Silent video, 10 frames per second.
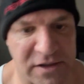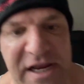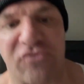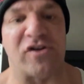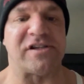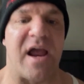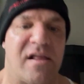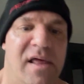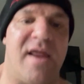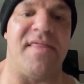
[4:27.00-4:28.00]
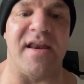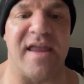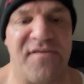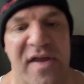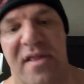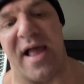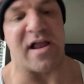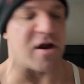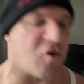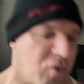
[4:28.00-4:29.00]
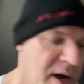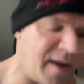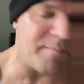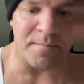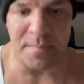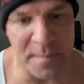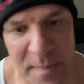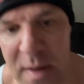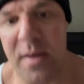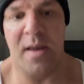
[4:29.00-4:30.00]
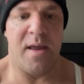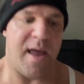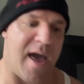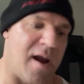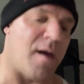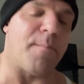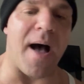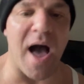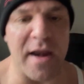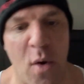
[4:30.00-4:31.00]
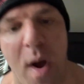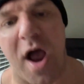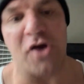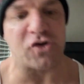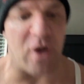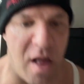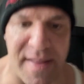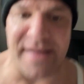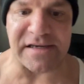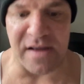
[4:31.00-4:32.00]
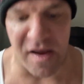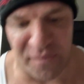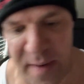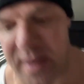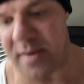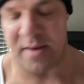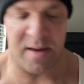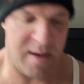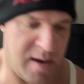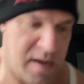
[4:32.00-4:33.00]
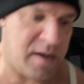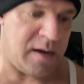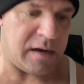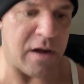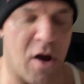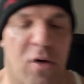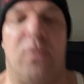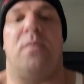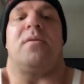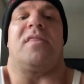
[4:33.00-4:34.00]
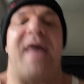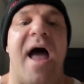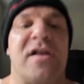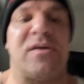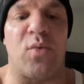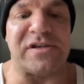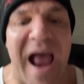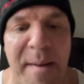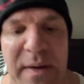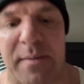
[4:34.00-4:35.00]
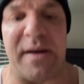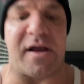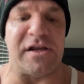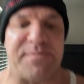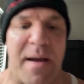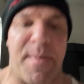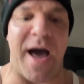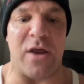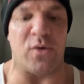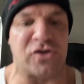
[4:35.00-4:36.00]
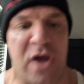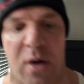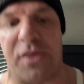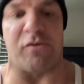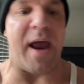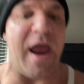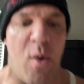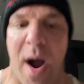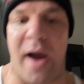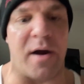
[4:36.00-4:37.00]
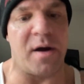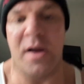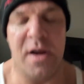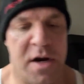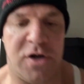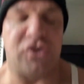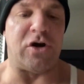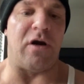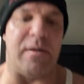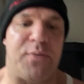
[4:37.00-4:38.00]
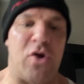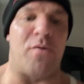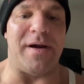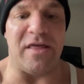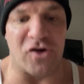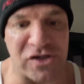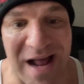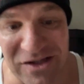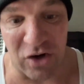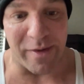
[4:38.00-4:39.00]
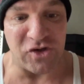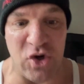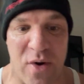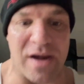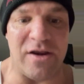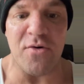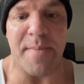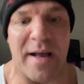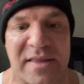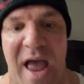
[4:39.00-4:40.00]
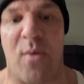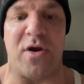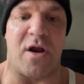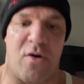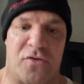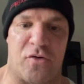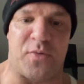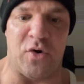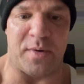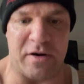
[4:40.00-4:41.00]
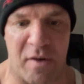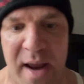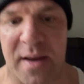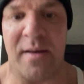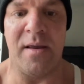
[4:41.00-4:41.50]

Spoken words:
tetracycline, and they'd give you like a cream and a body wash and all that stuff. But, that was happening because my body was going through haywire during puberty. There's not so much you can do about that when you're going through puberty, right?